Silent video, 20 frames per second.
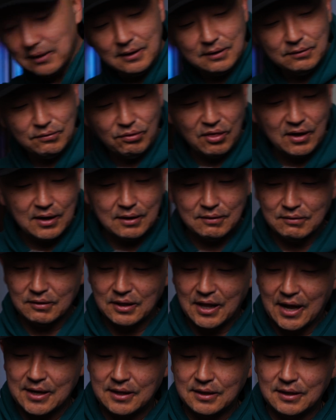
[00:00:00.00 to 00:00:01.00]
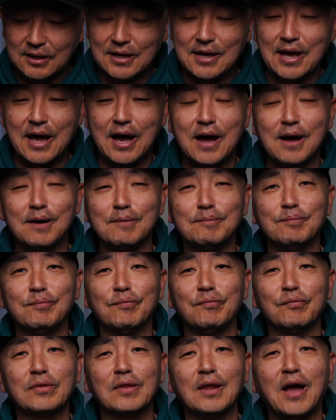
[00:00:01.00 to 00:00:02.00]
these things like the
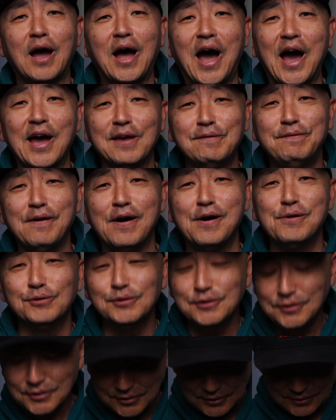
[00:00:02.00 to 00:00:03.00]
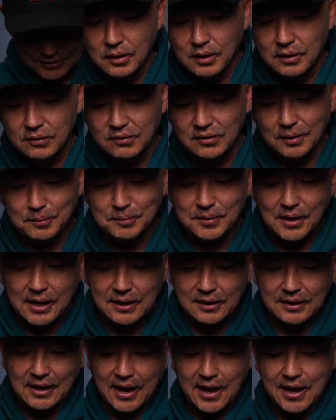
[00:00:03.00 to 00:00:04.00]
iPhones? It seems
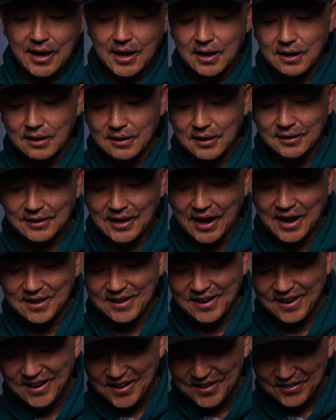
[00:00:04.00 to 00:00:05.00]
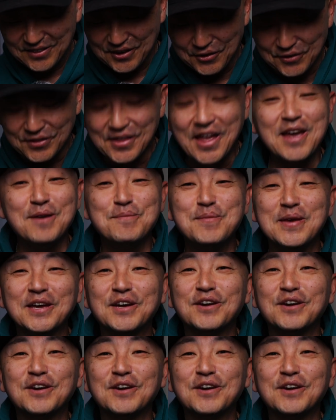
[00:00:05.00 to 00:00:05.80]
like their naming